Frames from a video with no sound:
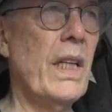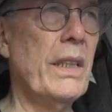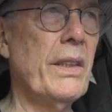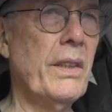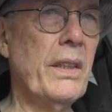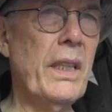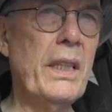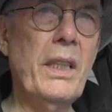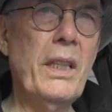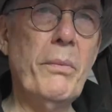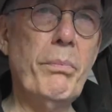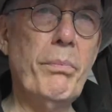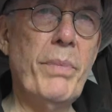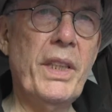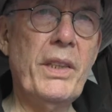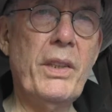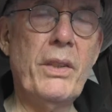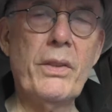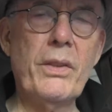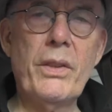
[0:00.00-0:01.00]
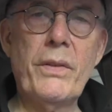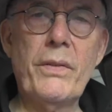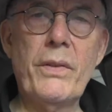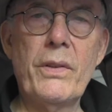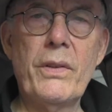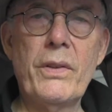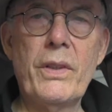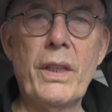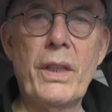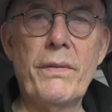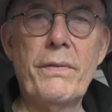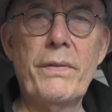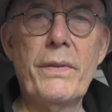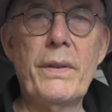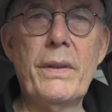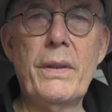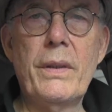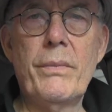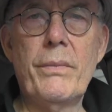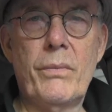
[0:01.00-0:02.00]
sending pictures of yourself,
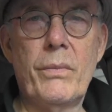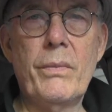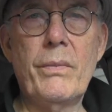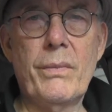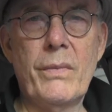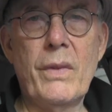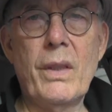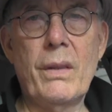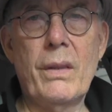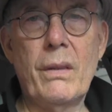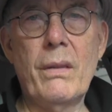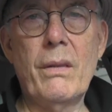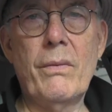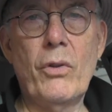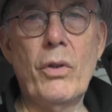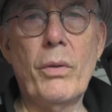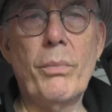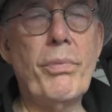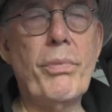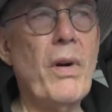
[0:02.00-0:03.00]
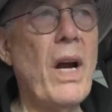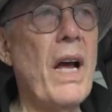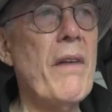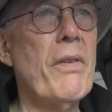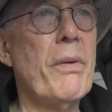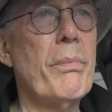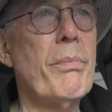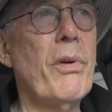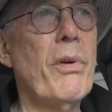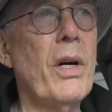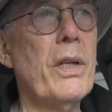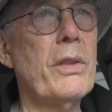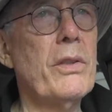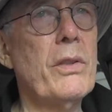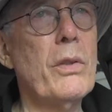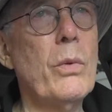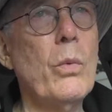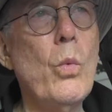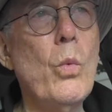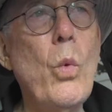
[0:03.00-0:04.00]
uh, of your private parts,
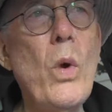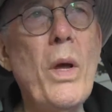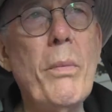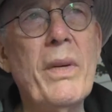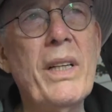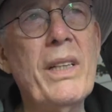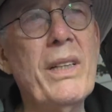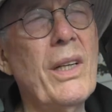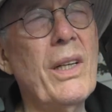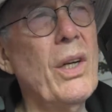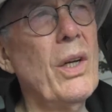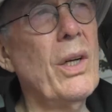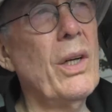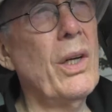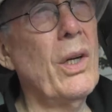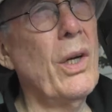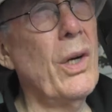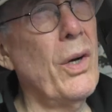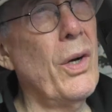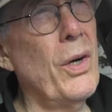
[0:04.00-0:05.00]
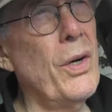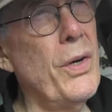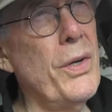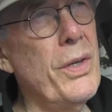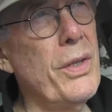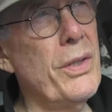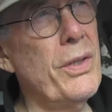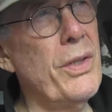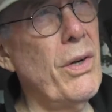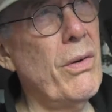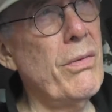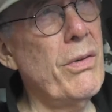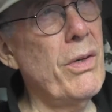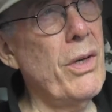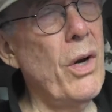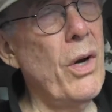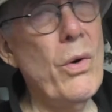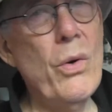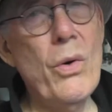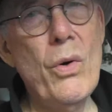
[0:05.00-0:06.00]
to women who you don't
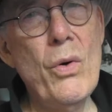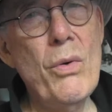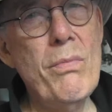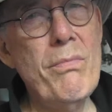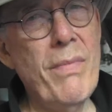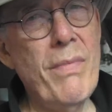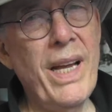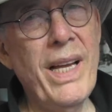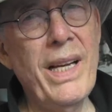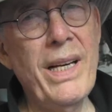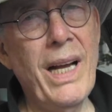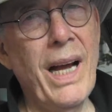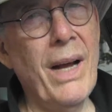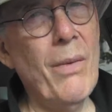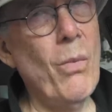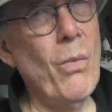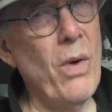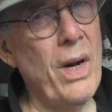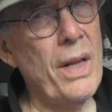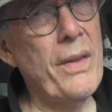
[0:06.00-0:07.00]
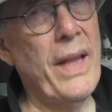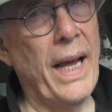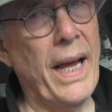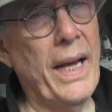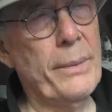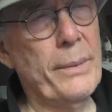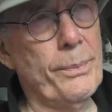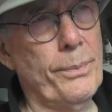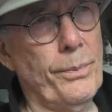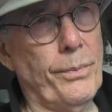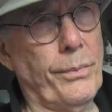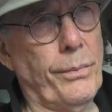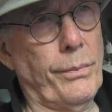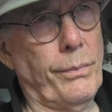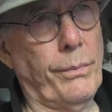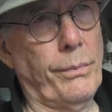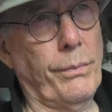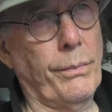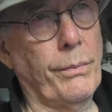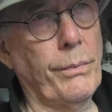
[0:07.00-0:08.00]
know who may not want that
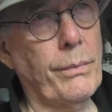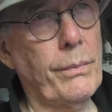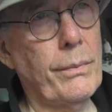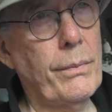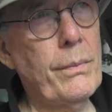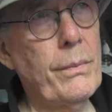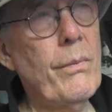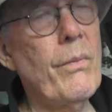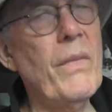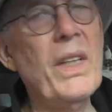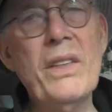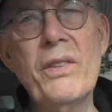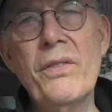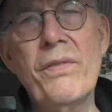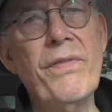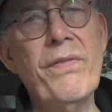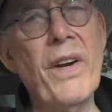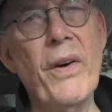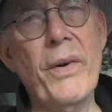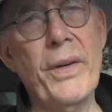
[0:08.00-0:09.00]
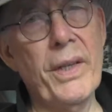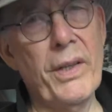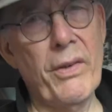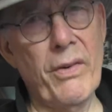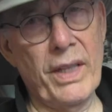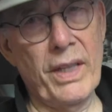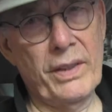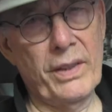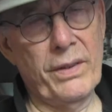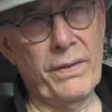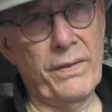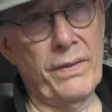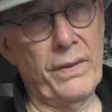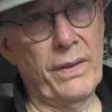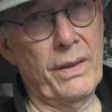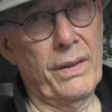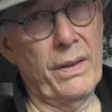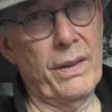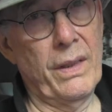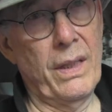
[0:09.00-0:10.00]
is very aggressive.
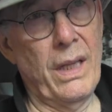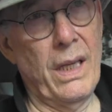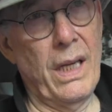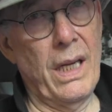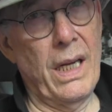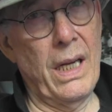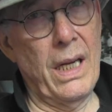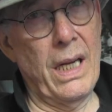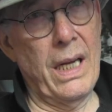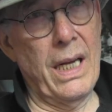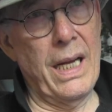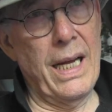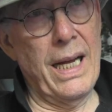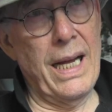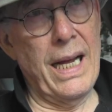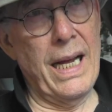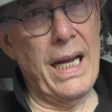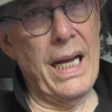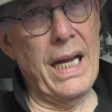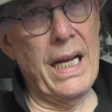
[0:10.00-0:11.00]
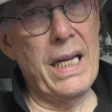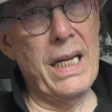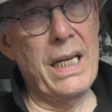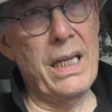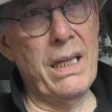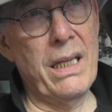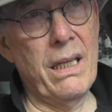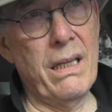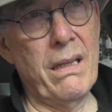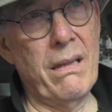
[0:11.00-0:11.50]
And